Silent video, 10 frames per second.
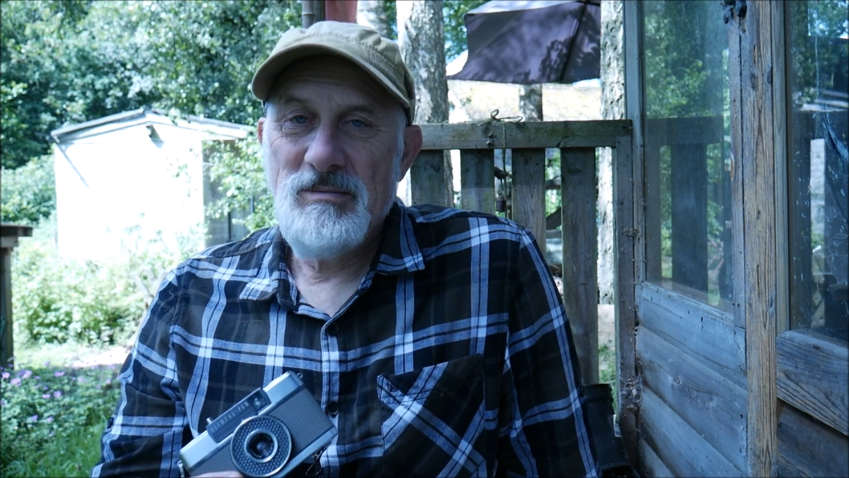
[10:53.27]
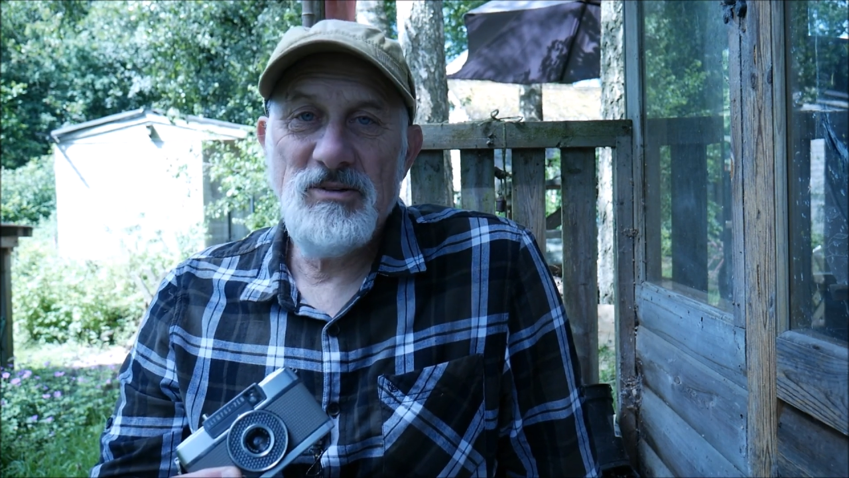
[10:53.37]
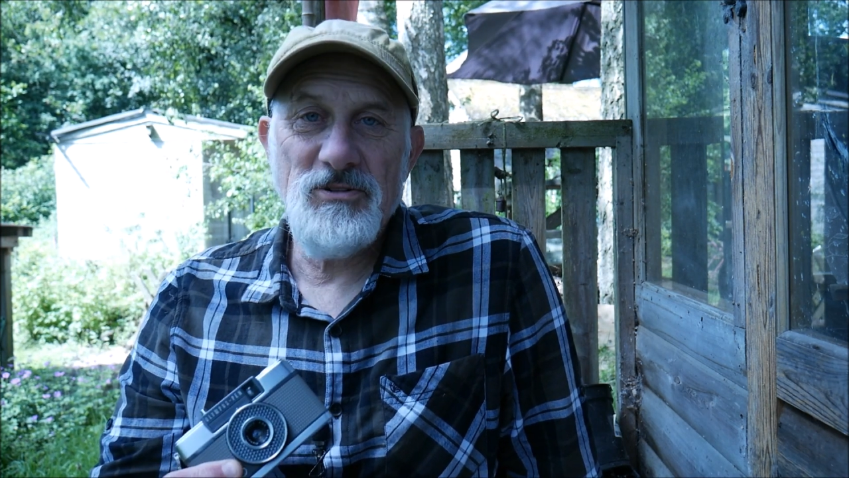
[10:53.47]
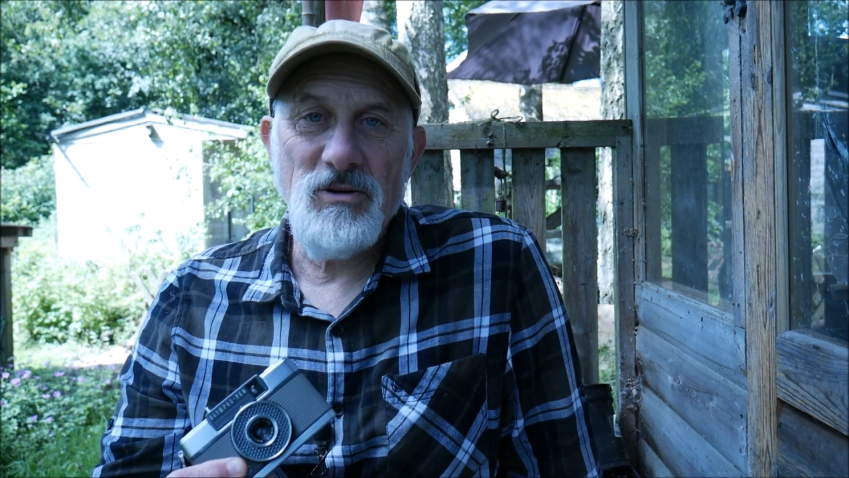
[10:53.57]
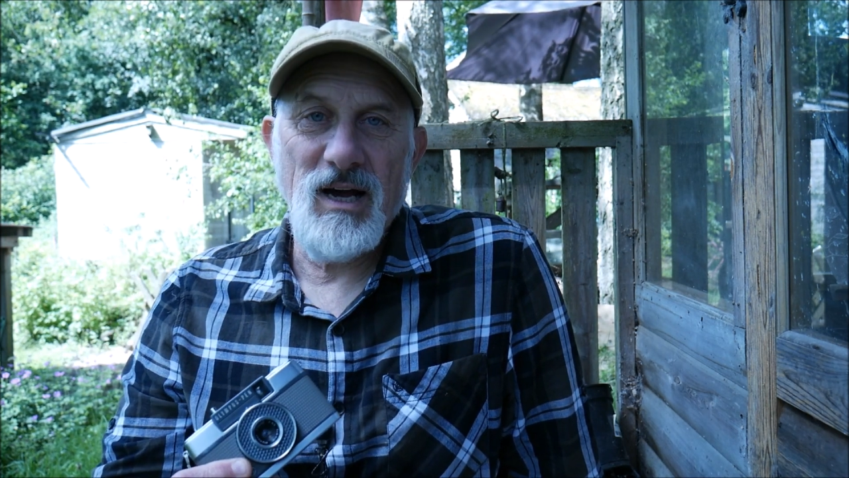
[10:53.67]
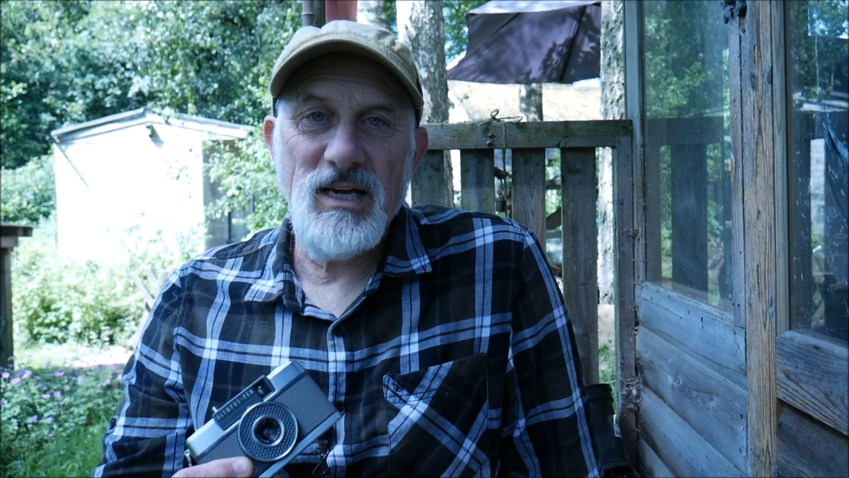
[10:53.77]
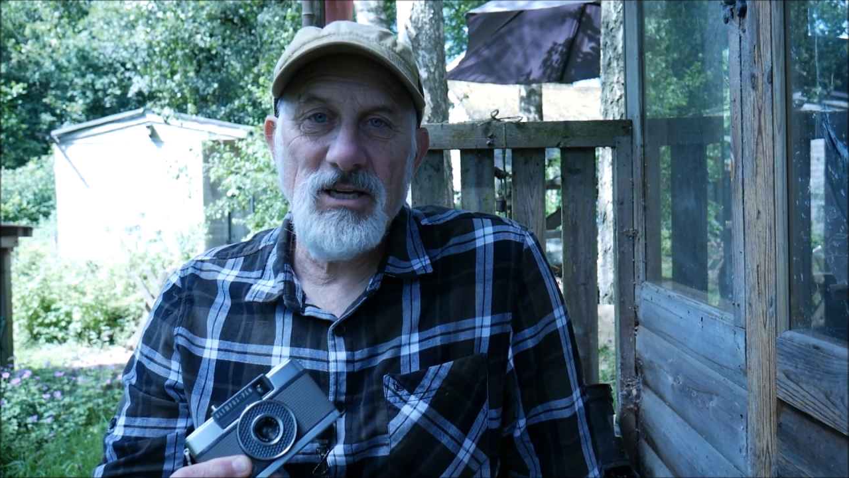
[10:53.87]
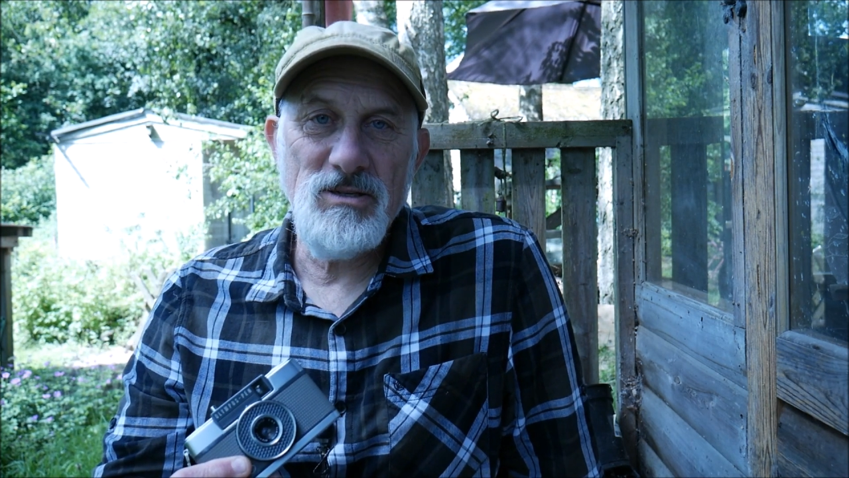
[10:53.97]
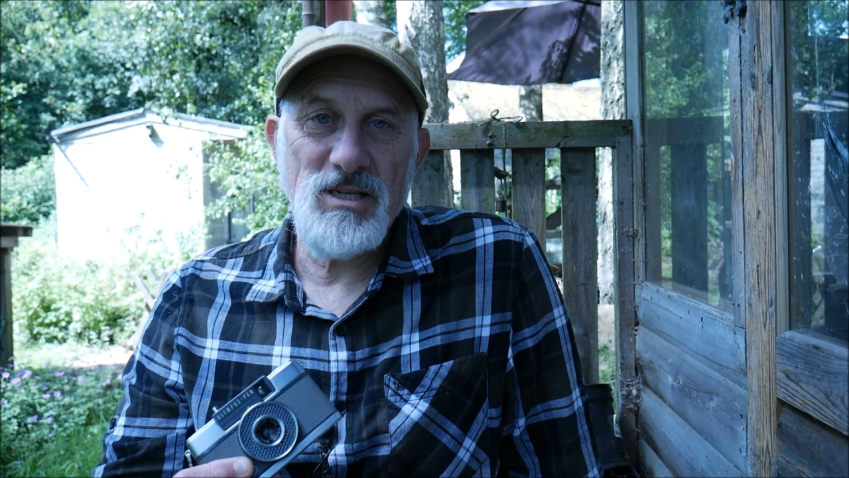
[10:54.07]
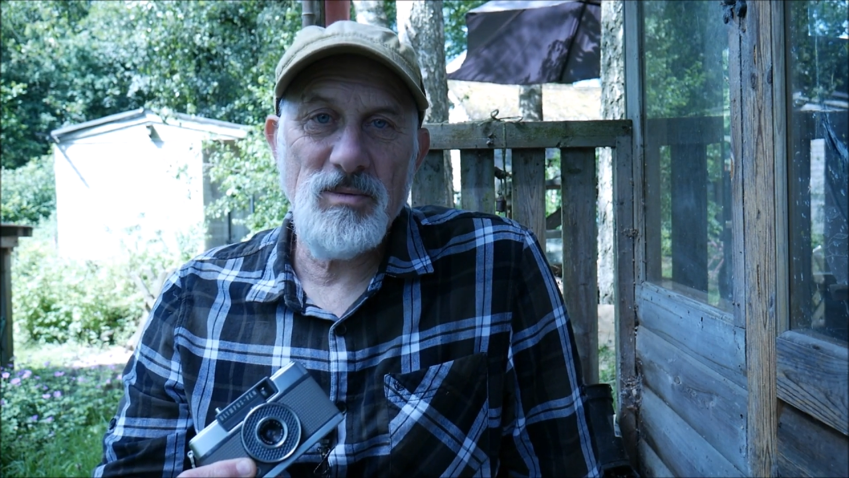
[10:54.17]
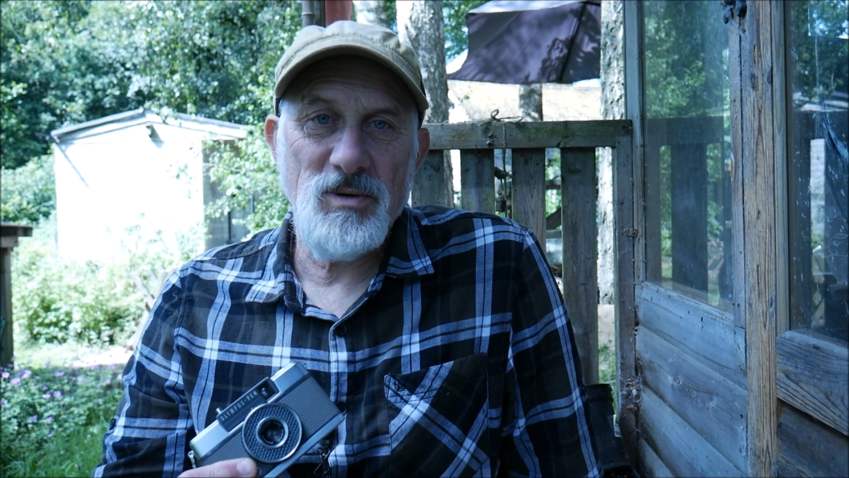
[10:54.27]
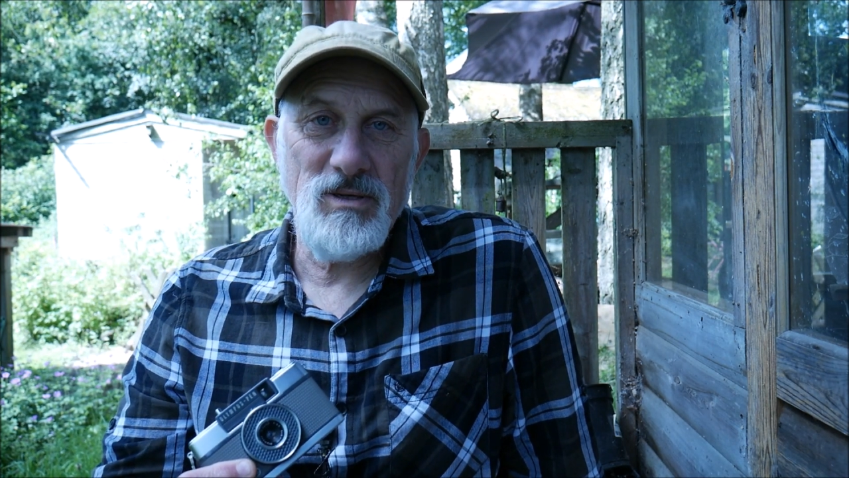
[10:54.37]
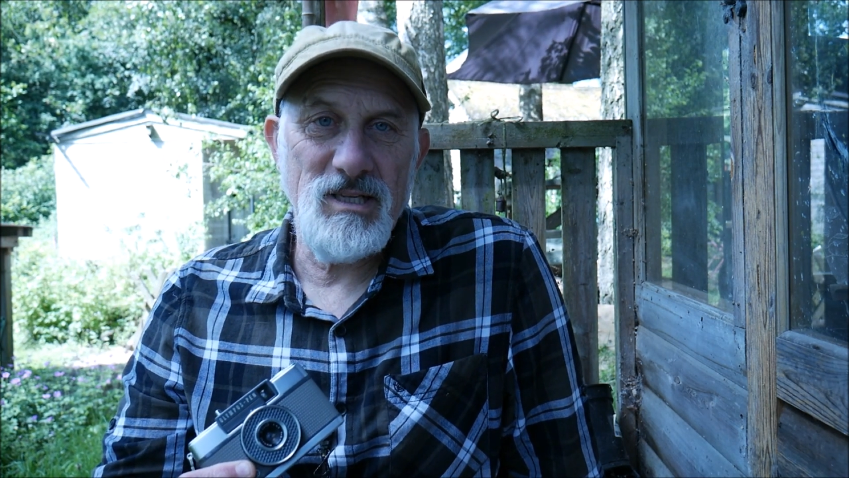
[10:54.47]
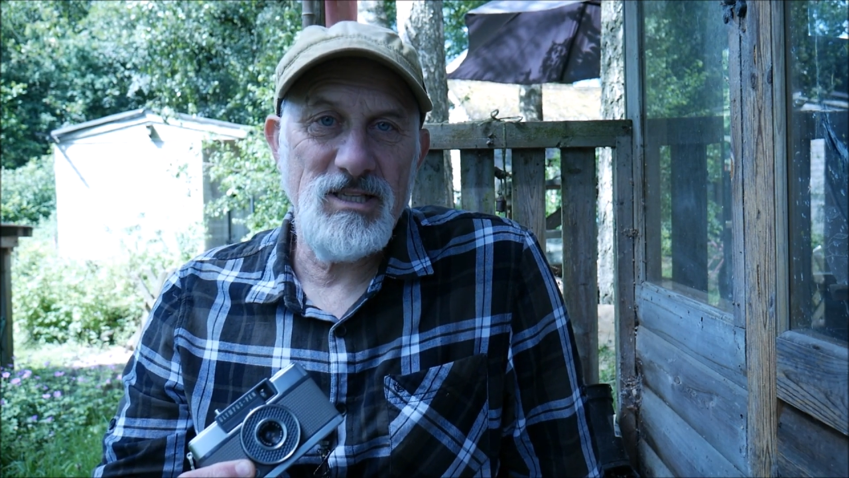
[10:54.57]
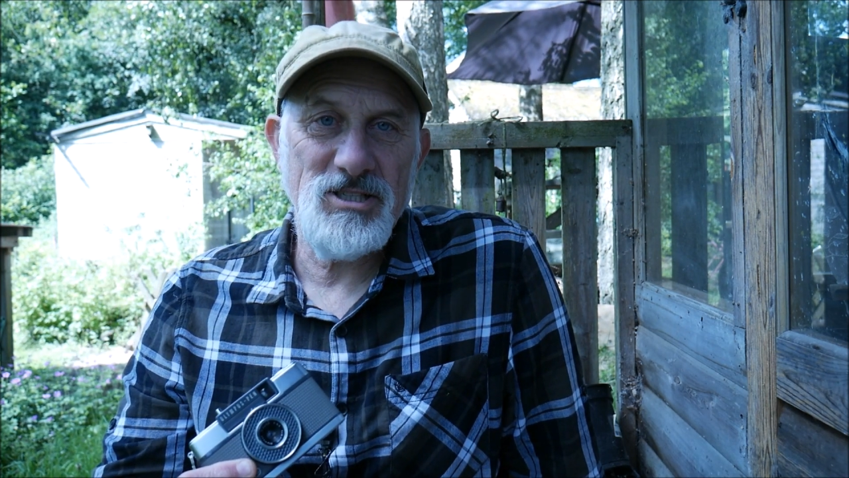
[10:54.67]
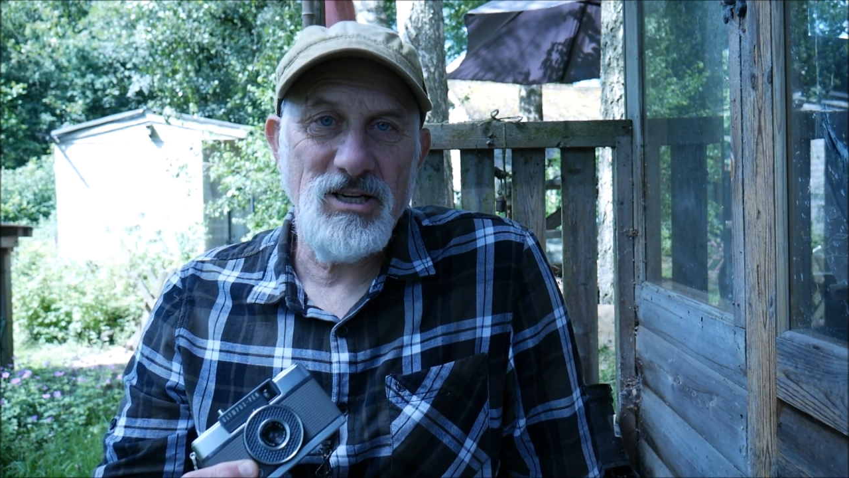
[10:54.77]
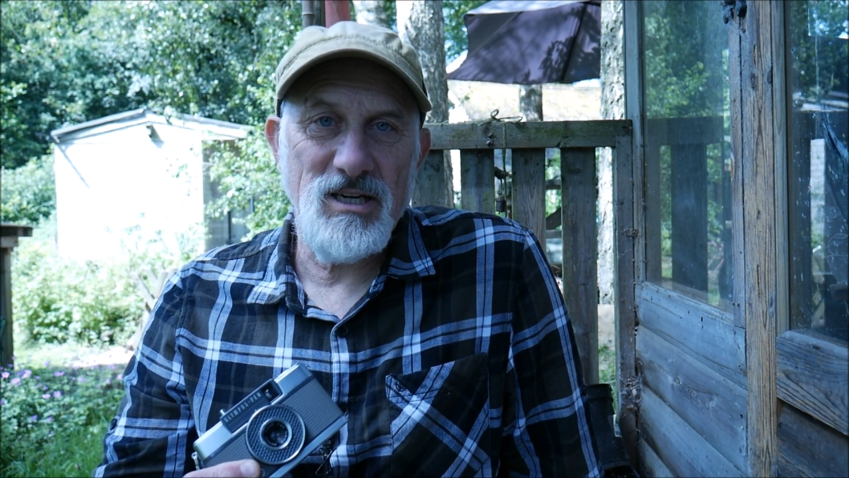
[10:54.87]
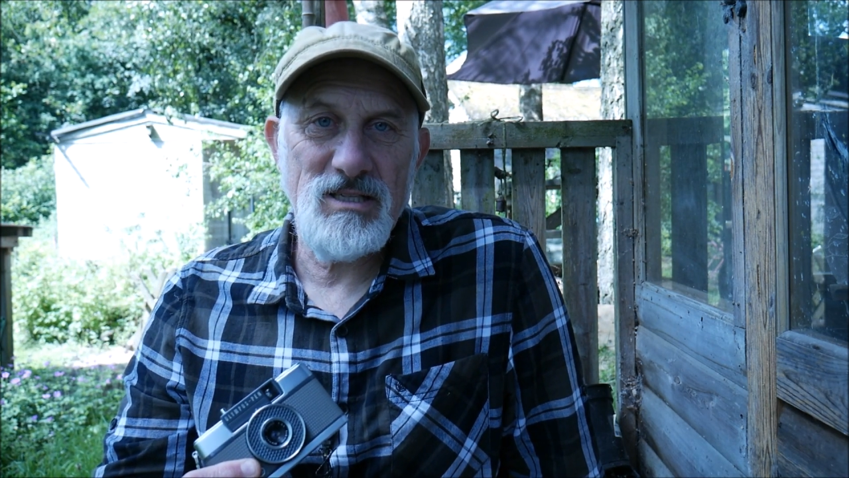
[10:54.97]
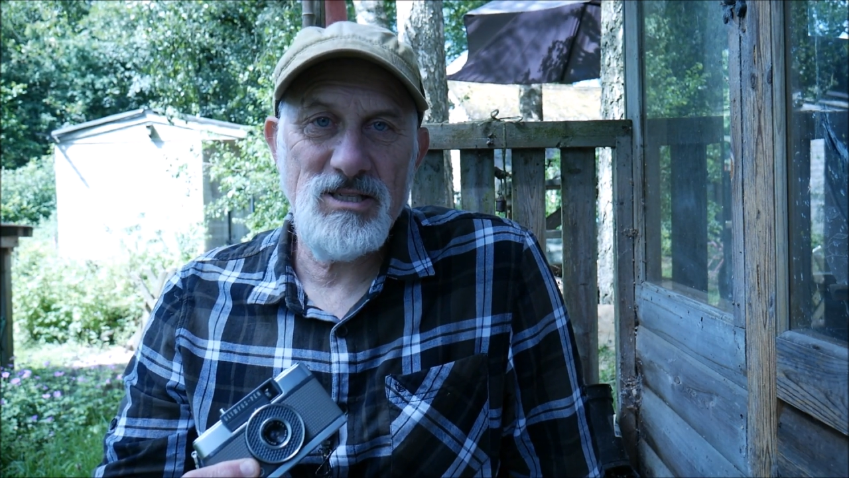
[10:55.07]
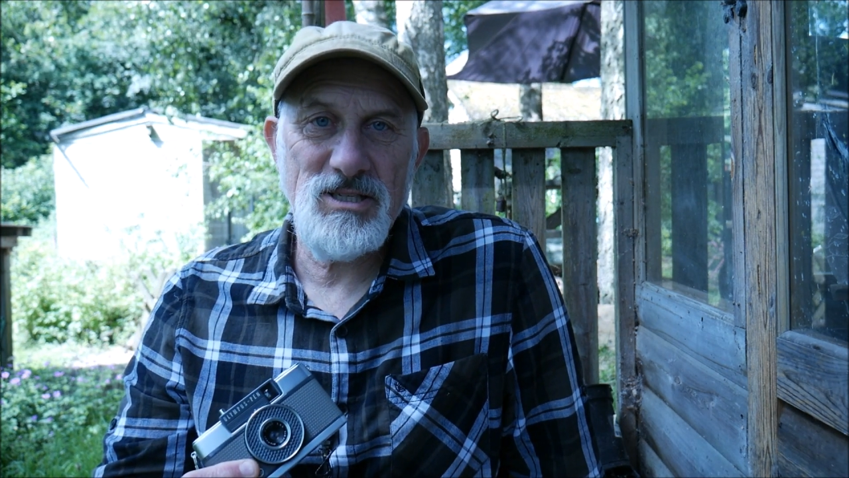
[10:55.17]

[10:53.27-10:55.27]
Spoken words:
before I use up all these shots.